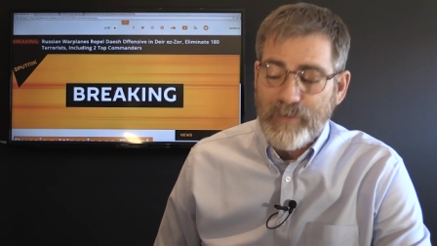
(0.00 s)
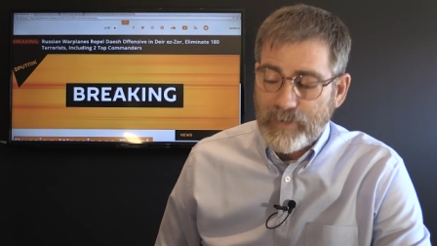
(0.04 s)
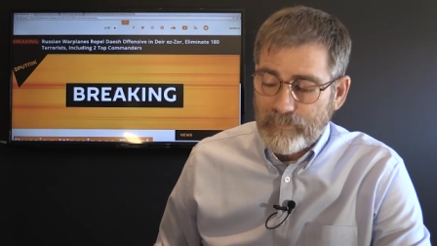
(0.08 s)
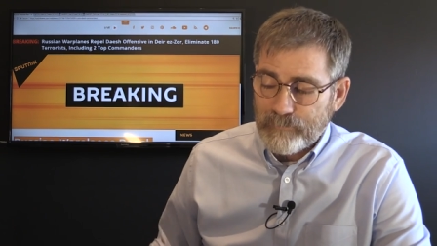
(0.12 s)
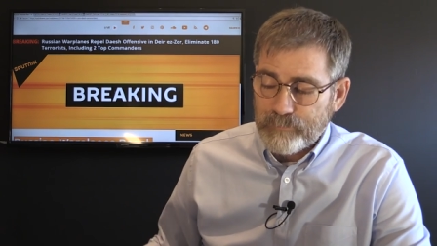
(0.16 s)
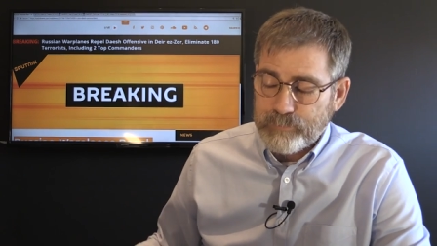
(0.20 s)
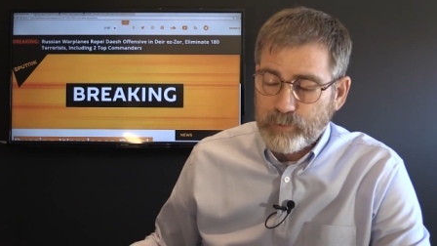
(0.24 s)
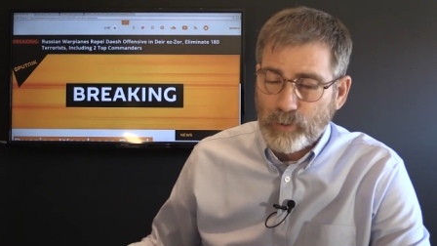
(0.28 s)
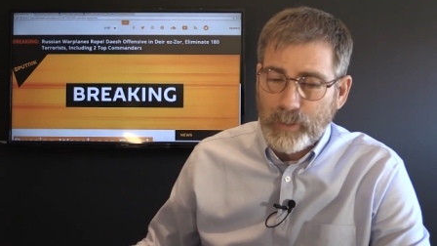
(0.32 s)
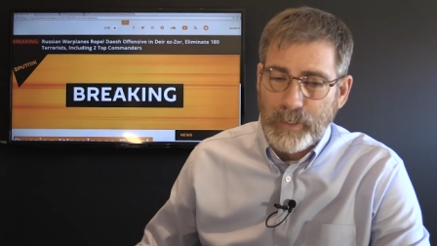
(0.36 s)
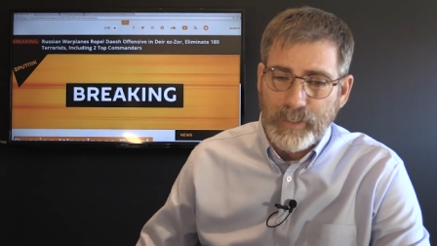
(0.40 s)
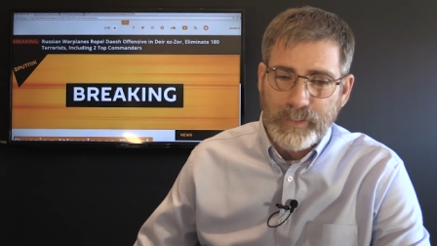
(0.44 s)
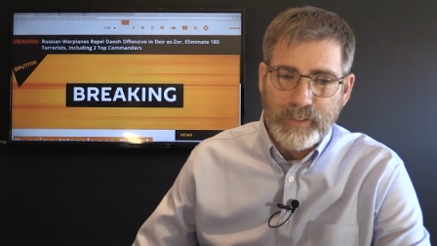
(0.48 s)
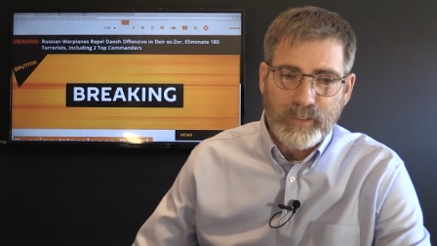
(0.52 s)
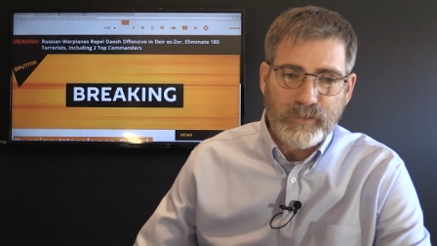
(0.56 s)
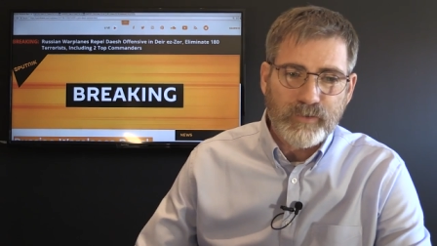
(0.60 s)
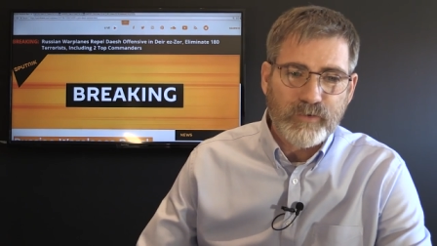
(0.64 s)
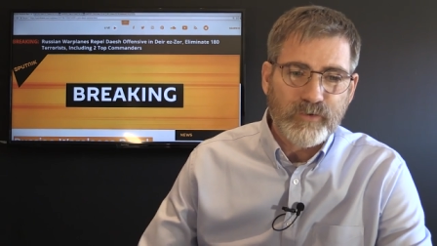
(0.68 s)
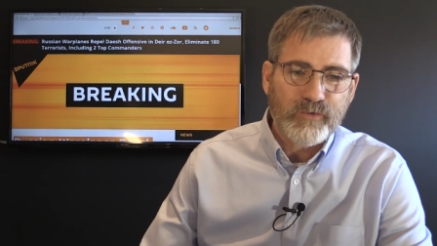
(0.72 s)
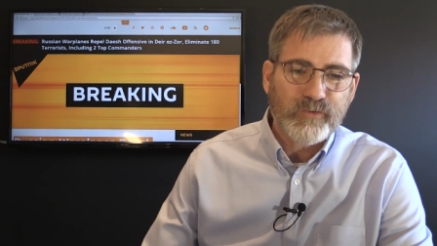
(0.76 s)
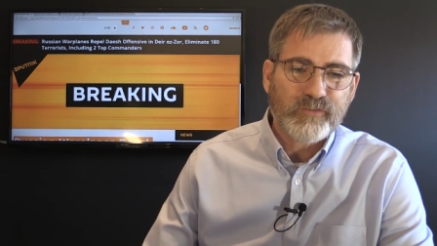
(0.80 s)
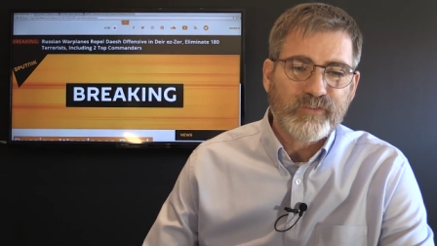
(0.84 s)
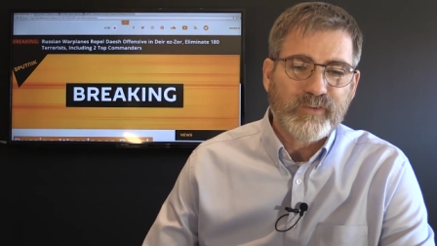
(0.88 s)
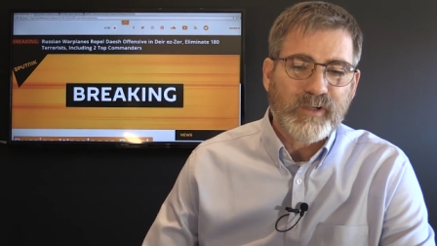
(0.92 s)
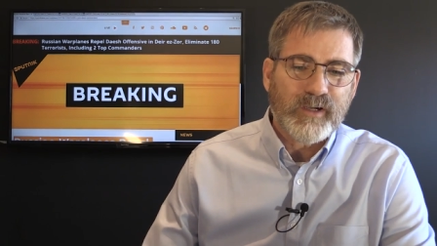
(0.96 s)
Have breaking
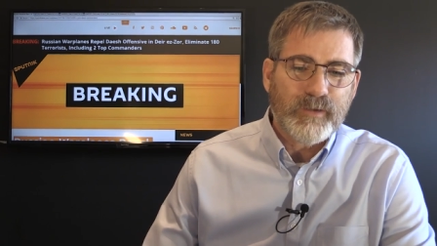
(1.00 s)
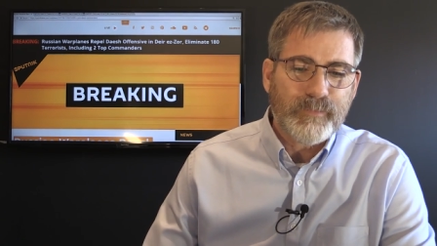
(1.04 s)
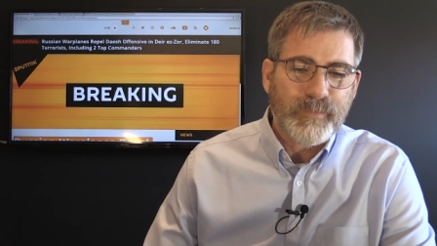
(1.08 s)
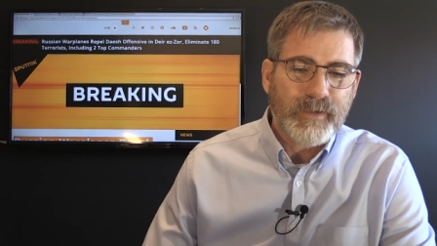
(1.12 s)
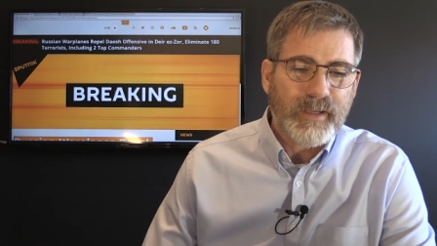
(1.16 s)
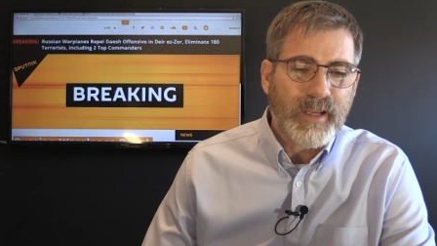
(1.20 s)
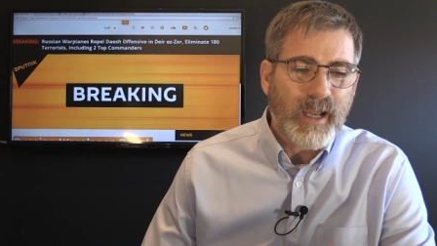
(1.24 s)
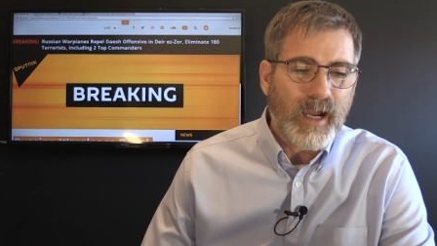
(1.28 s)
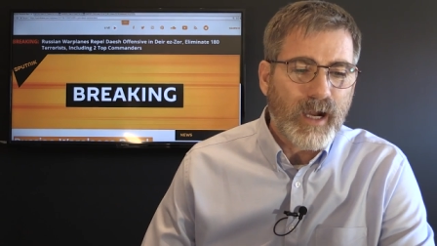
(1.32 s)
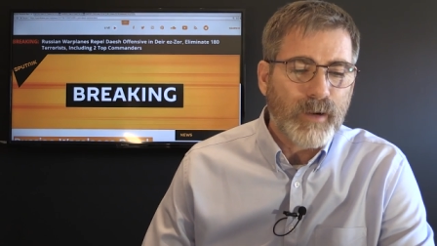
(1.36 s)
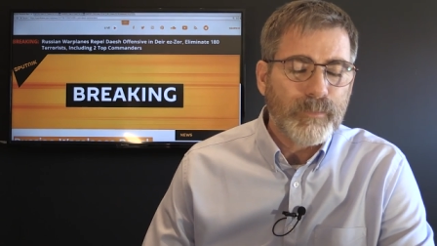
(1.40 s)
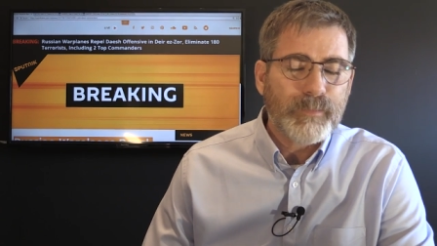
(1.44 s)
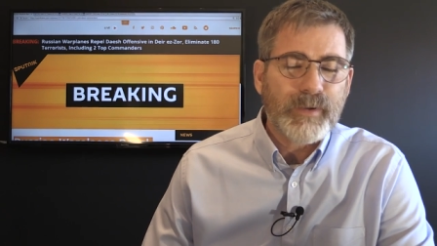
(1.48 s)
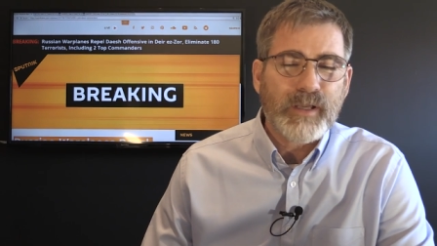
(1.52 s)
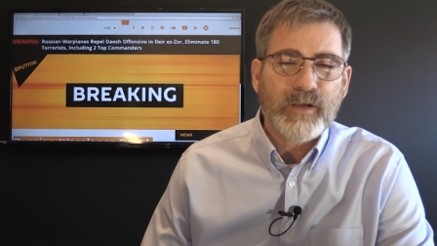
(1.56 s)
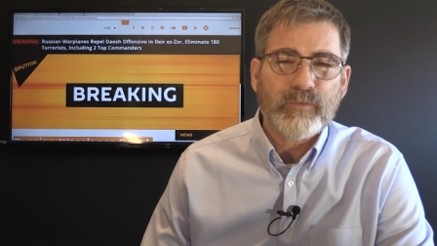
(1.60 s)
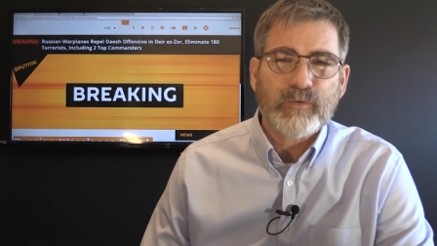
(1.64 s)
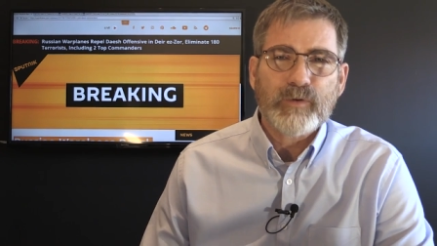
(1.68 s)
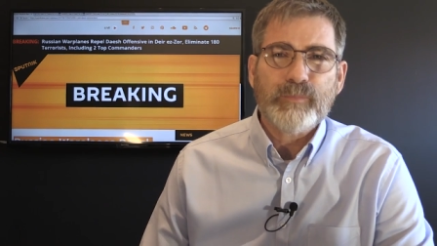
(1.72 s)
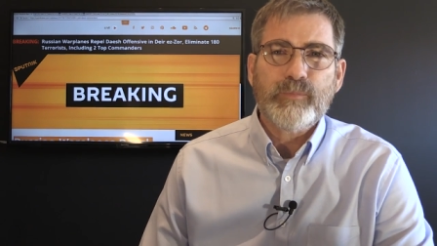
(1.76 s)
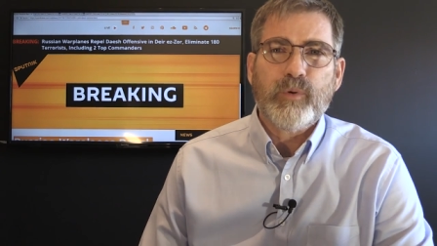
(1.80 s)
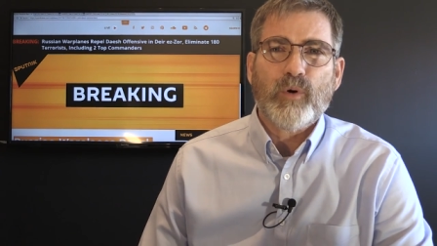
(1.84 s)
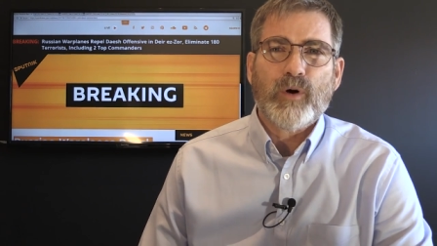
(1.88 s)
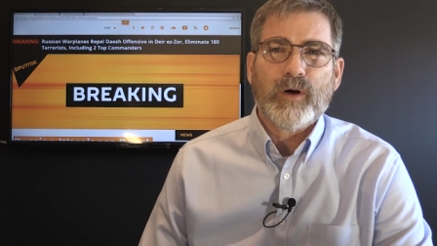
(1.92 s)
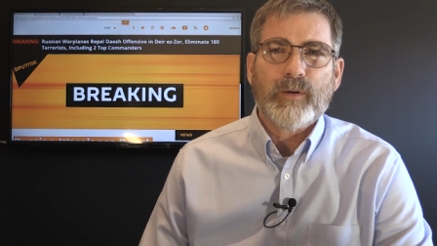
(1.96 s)
news coming out, being
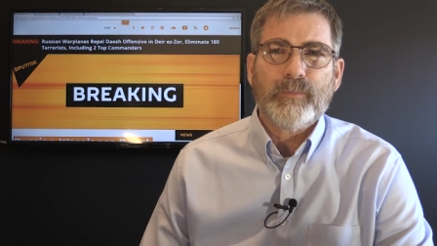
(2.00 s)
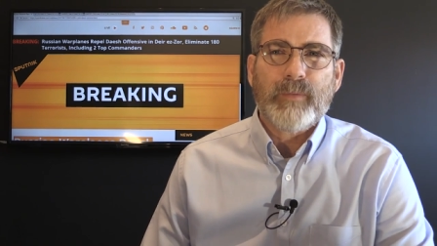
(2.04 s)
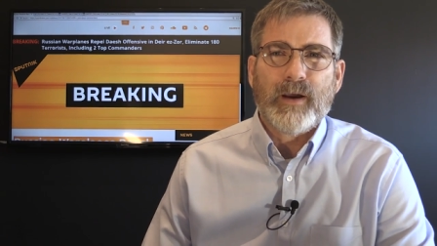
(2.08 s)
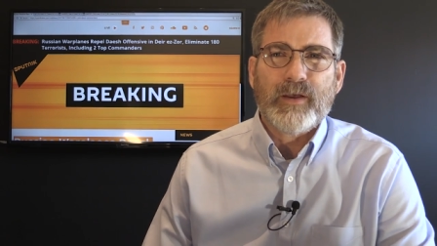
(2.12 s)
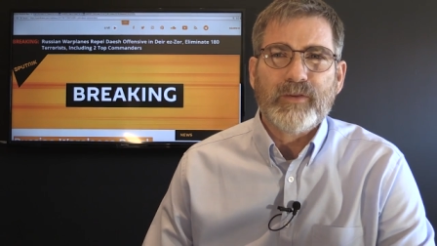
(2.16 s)
reported